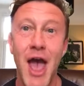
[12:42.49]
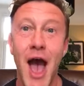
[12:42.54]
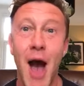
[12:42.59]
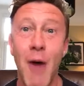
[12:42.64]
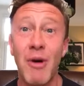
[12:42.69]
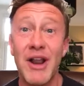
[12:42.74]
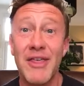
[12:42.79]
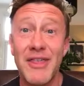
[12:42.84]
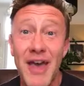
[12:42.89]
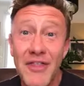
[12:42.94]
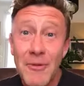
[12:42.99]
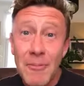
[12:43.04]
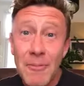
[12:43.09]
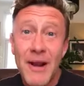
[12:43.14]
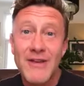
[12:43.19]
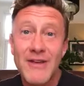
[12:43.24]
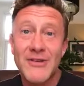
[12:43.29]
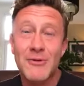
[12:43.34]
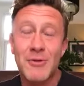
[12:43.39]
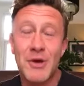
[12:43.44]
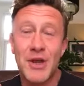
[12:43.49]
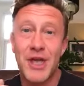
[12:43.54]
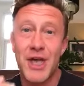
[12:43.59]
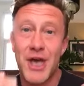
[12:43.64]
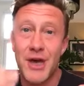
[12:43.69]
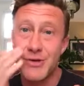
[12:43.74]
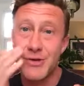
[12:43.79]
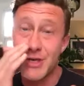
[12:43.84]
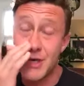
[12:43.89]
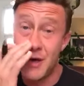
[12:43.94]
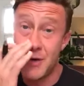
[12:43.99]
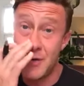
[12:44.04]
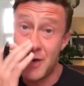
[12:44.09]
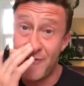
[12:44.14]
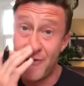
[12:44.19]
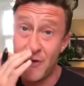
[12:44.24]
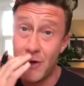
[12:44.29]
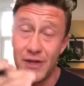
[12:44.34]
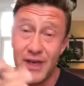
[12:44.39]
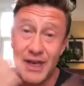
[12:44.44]
One of the other places we're going to go to,
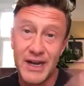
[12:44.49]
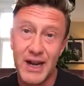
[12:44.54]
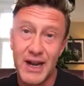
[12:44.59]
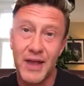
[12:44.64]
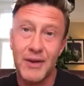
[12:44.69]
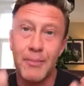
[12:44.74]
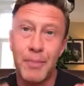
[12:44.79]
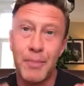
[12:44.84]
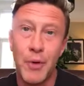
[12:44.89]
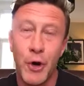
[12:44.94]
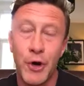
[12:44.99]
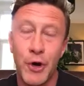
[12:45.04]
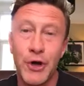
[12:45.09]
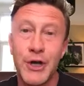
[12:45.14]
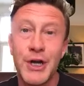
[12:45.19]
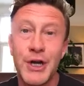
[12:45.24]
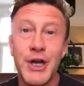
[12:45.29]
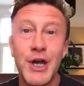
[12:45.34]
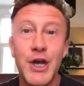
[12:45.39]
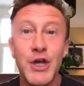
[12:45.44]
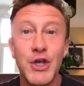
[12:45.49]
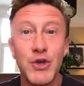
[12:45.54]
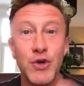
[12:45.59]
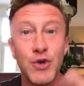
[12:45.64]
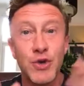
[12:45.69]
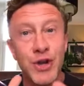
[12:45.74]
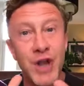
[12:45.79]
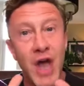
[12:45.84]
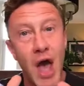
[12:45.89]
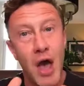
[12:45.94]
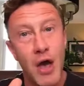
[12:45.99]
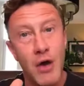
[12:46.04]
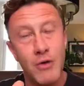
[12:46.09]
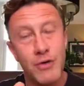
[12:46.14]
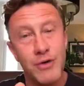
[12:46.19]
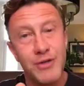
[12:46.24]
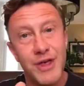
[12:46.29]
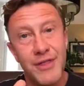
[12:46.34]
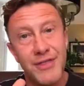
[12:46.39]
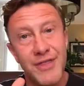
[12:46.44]
if you've got the Hidden London book, you'll know
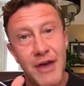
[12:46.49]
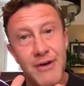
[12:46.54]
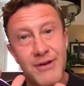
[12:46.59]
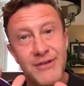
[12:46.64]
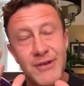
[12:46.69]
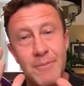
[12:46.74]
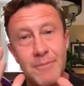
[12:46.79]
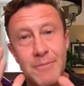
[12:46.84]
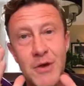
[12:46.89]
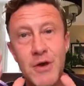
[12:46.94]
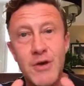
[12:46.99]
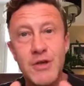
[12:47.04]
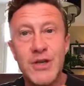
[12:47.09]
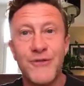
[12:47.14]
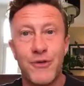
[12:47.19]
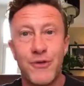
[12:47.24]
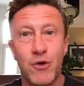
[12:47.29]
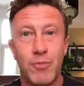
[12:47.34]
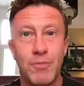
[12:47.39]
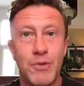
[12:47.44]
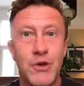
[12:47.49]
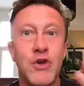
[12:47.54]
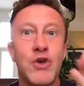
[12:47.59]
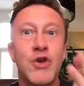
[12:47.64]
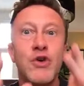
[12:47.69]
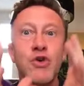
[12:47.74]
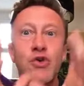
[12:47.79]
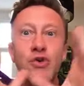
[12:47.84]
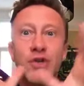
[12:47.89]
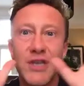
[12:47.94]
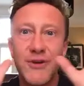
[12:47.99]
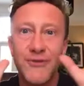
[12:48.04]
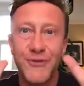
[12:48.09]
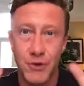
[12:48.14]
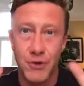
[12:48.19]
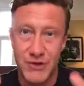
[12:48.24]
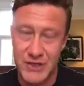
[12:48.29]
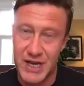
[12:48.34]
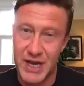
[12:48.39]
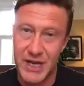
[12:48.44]
that there is a beautiful, beautiful
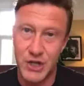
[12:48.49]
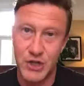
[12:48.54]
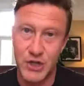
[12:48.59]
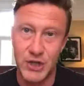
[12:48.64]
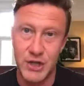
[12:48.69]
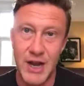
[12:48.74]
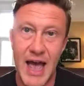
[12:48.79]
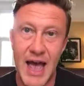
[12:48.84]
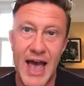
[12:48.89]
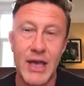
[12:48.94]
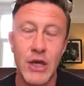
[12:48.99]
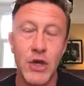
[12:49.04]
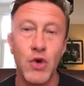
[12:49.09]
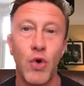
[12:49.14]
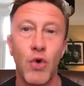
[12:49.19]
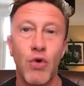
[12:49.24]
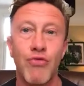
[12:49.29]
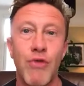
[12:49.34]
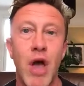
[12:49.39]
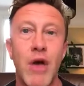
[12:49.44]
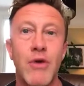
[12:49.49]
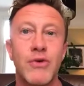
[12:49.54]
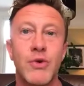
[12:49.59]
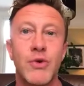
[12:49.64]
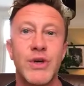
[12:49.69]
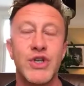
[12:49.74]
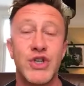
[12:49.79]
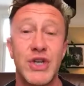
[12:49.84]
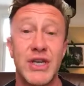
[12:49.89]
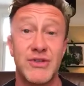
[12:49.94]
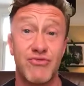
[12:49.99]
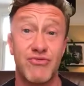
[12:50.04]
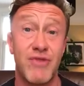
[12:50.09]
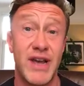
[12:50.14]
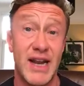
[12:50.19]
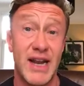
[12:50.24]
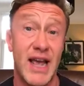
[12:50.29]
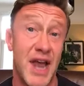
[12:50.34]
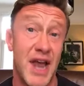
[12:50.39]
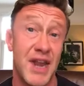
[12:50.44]
station at York Road, which is
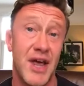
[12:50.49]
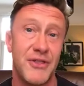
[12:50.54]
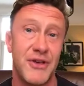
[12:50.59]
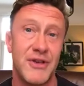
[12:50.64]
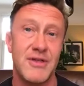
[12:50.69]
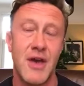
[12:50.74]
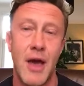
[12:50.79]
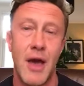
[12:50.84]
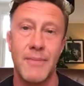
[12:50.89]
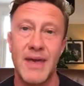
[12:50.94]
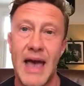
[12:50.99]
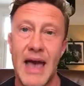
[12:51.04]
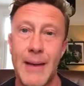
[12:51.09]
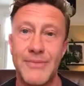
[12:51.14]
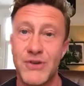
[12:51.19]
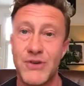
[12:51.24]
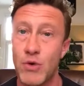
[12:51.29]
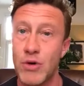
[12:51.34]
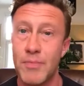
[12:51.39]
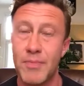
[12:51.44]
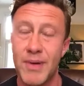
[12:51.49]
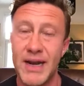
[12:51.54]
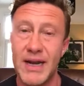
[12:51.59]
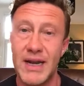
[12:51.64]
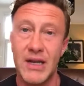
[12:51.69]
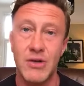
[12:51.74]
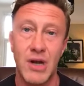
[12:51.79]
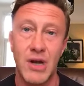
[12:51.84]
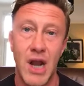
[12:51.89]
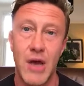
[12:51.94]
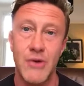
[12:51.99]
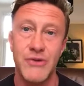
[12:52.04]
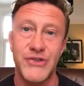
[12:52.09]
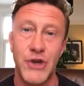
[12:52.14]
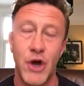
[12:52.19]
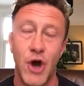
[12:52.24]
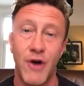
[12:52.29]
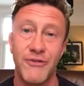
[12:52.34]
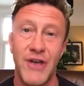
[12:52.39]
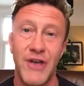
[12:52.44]
really another time capsule, completely closed
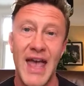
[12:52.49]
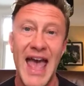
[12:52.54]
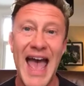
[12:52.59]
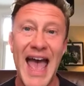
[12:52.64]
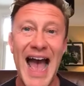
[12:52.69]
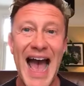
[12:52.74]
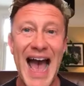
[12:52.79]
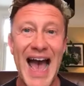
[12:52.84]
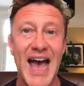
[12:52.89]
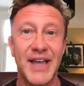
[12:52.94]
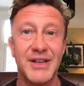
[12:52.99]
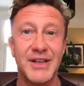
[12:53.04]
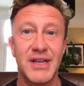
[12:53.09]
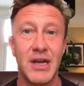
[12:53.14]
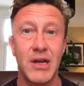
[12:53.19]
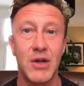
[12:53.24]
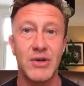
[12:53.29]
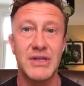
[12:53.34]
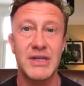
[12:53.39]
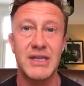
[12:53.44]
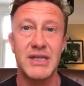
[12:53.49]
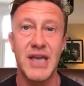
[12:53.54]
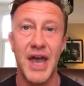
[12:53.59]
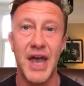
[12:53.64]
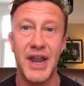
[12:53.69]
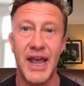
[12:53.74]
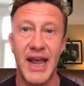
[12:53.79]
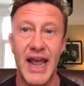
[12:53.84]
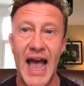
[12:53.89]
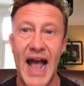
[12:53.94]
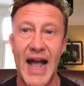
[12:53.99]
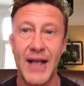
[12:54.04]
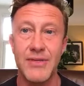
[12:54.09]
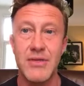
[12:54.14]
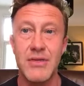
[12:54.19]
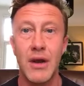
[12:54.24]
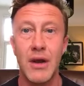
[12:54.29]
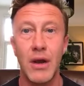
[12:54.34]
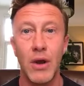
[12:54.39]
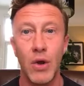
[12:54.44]
off and looks stunning.
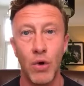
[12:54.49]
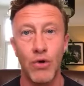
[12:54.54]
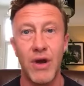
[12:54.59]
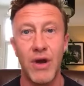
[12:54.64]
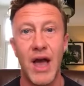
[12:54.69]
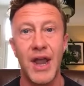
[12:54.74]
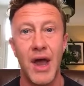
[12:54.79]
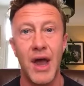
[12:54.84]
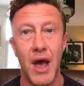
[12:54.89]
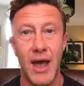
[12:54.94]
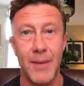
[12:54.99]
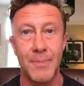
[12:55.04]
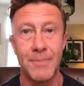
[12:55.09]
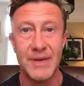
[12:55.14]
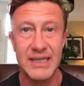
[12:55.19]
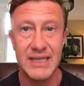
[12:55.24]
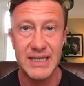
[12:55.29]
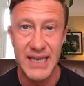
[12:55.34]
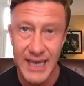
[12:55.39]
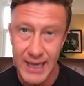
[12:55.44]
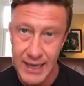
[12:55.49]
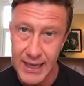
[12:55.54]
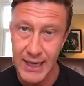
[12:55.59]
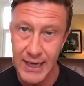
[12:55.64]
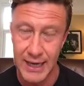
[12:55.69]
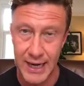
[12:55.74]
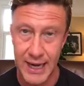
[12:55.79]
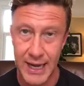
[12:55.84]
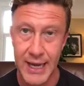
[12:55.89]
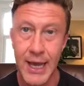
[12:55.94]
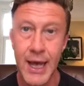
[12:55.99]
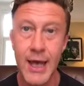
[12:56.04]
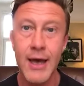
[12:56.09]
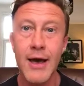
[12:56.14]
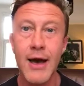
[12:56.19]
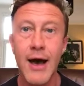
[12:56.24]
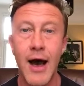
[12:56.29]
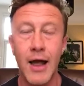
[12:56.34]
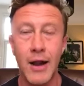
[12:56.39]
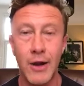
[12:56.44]
And Laura and I particularly
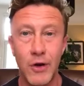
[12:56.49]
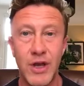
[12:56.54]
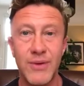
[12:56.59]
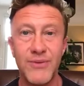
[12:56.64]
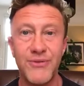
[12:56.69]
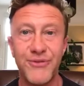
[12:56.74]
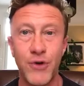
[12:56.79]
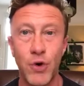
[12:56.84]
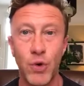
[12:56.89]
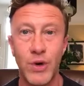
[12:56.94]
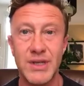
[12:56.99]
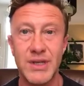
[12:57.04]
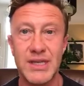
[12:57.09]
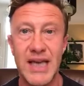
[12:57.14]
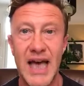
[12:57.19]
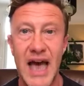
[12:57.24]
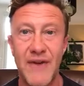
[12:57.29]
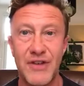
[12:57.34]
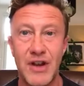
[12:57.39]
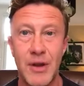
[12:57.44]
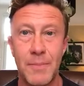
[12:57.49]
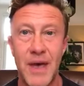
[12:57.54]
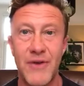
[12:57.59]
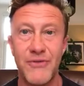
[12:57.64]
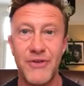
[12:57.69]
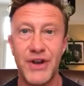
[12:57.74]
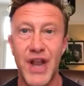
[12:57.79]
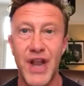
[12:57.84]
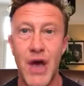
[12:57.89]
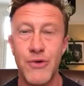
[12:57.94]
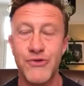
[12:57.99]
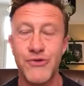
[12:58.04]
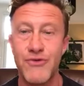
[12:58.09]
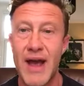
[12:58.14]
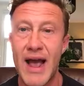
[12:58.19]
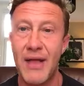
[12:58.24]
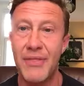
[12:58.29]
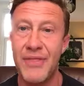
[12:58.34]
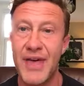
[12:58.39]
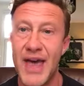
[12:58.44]
are looking forward to having a bit of a nose
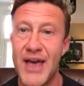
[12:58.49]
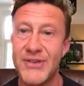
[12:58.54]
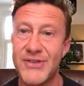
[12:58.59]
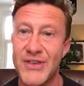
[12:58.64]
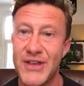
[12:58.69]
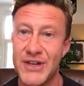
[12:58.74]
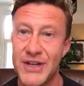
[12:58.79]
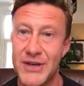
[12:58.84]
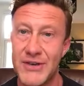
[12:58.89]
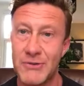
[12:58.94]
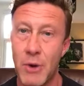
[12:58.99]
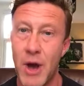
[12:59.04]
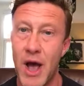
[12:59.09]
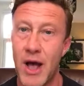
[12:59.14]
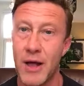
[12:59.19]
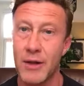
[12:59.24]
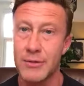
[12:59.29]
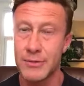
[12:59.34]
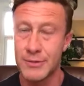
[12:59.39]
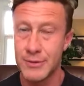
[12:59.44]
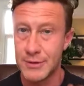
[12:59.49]
round their city as well.